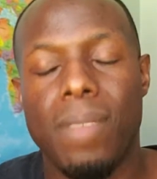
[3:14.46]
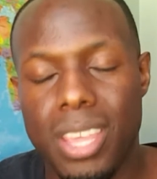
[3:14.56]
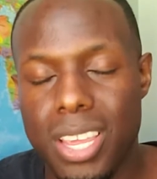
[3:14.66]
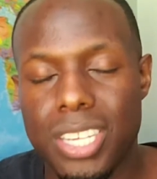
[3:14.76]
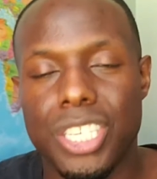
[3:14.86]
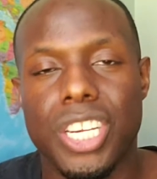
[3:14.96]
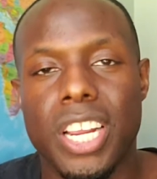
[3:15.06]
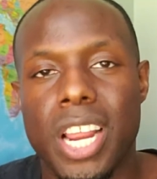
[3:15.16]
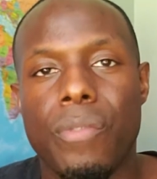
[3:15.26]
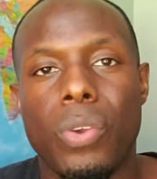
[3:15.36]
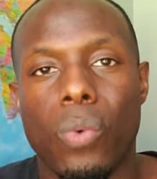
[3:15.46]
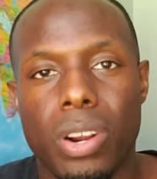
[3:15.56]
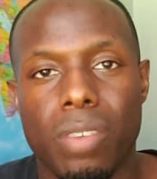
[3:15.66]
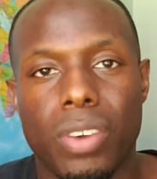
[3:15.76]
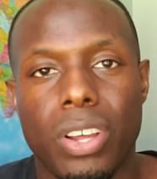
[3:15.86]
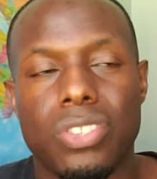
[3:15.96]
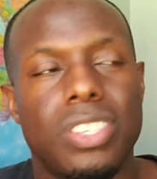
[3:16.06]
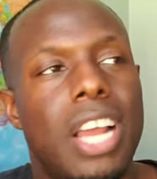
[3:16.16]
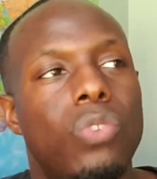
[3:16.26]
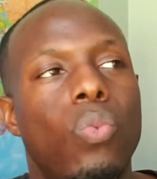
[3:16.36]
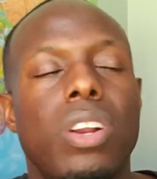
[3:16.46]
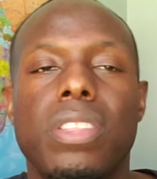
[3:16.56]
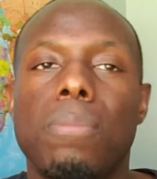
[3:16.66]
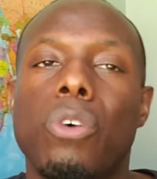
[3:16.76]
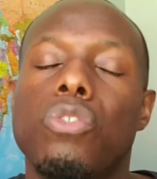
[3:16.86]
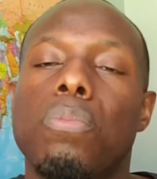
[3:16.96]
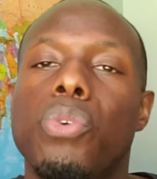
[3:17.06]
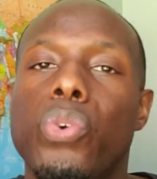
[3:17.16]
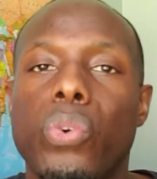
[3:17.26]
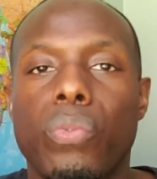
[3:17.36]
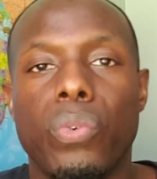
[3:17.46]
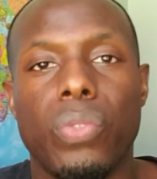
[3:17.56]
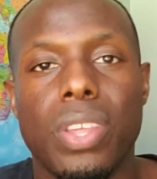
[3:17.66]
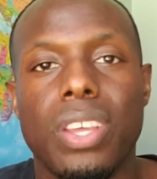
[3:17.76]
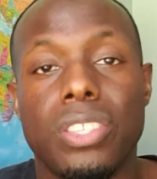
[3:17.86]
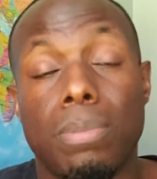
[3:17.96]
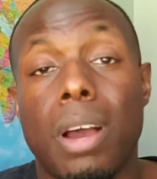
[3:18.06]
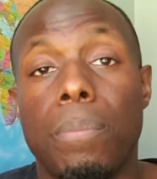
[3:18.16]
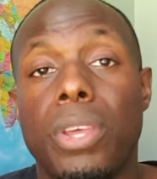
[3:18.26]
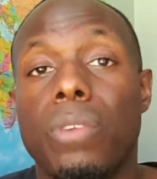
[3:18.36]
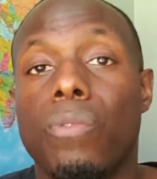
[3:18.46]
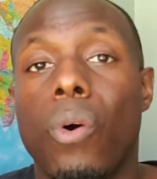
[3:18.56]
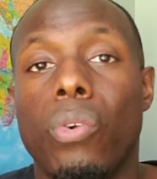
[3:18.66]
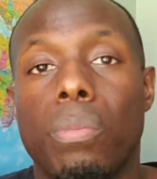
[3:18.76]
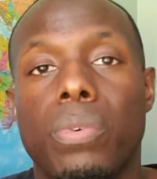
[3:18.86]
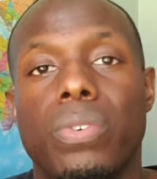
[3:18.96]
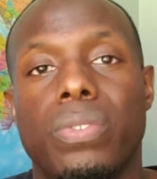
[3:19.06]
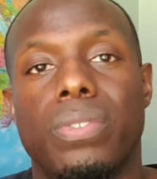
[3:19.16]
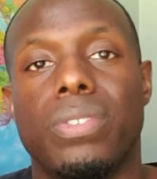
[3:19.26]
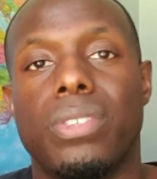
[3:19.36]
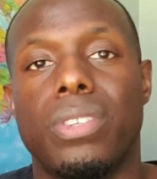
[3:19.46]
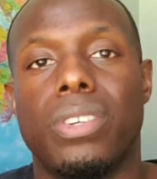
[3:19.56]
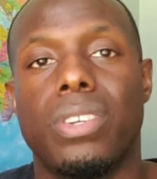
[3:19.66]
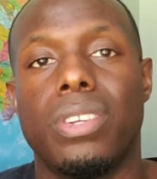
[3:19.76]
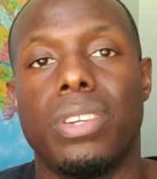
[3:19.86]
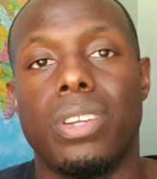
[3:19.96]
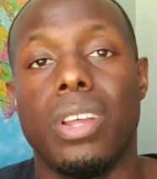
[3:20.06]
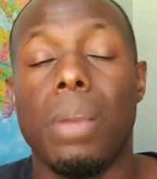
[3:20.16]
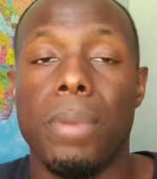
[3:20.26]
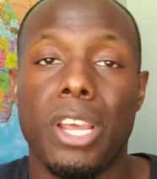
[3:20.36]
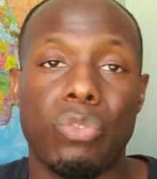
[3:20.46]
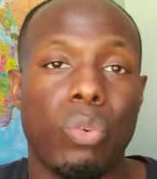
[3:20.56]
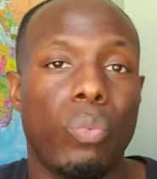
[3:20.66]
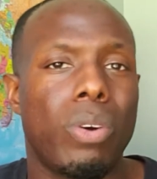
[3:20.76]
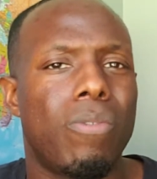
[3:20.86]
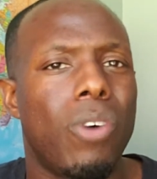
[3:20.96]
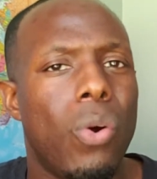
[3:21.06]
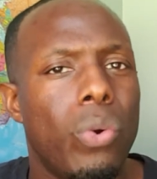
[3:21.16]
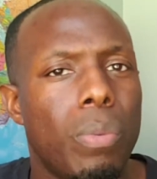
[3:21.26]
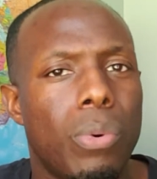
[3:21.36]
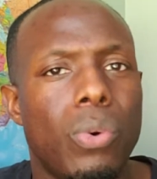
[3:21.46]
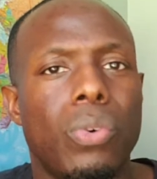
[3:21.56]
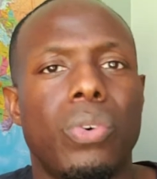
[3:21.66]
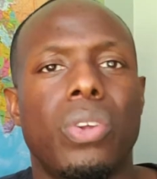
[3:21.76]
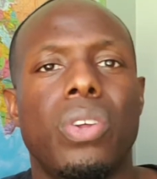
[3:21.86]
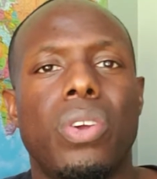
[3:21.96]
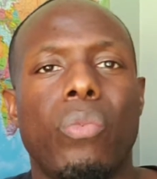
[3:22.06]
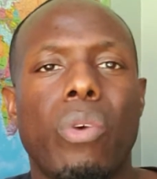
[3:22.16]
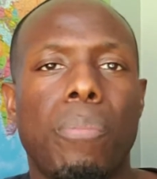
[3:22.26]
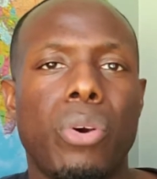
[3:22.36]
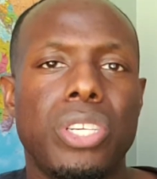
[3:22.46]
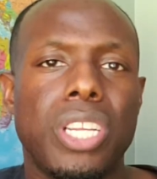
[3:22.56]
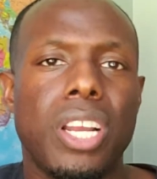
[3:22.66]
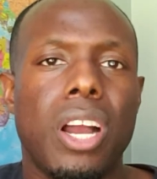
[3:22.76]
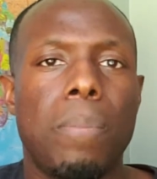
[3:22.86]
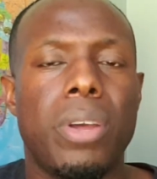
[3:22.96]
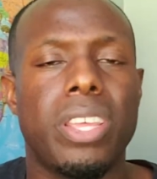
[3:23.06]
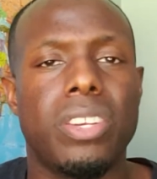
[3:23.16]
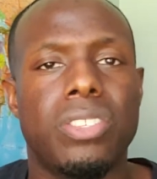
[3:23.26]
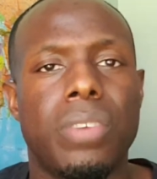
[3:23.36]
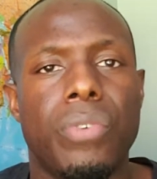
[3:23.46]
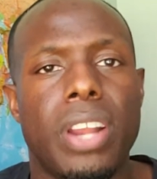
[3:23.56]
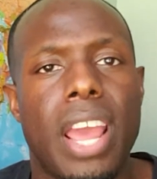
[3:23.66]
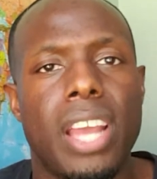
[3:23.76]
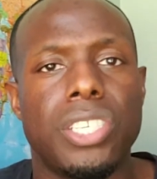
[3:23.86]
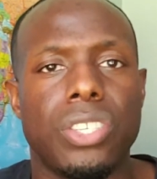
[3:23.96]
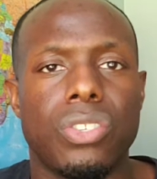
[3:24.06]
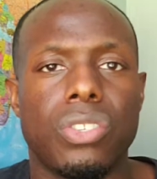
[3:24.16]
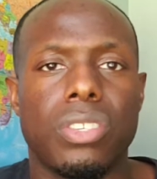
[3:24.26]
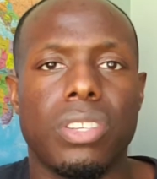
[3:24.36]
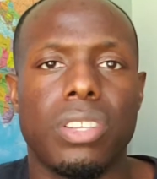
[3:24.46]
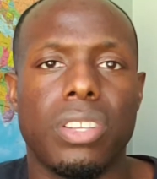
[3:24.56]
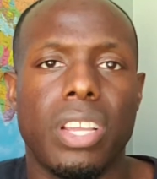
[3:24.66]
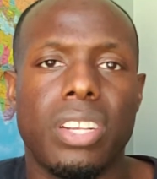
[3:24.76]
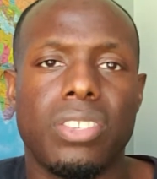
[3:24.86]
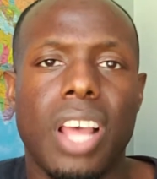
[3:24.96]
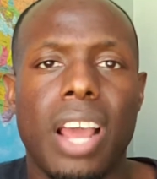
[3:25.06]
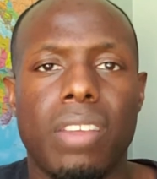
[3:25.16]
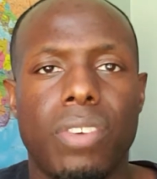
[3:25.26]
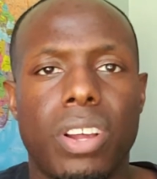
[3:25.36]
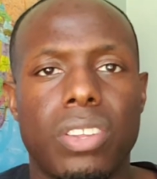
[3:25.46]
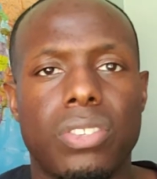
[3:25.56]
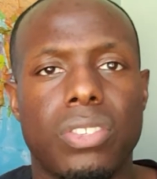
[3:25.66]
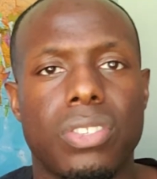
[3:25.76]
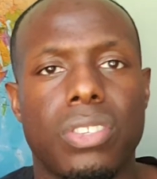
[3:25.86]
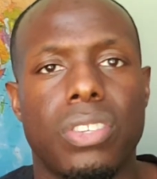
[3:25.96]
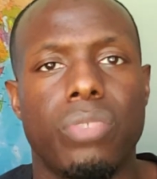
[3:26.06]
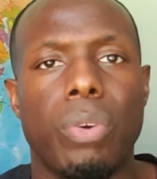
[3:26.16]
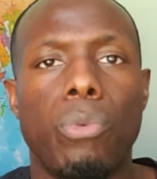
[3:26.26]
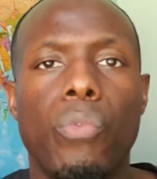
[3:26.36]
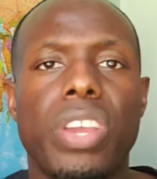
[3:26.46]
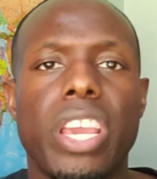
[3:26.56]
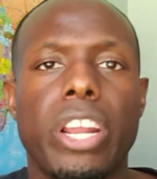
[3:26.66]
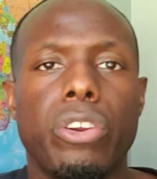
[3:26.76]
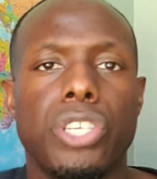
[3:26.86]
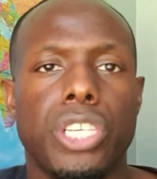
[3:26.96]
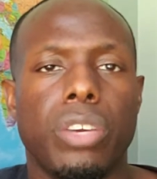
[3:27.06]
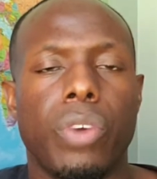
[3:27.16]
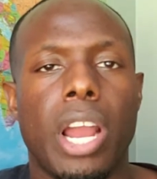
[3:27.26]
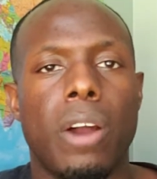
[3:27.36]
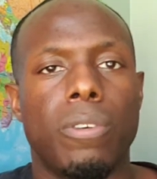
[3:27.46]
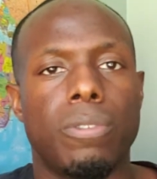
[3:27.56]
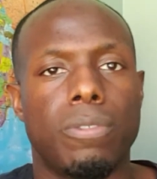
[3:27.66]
each and every one of us. And that's one of the most beautiful things about being vulnerable. Because when we're vulnerable, we're pushing up against different edges inside of us. We're moving energy around.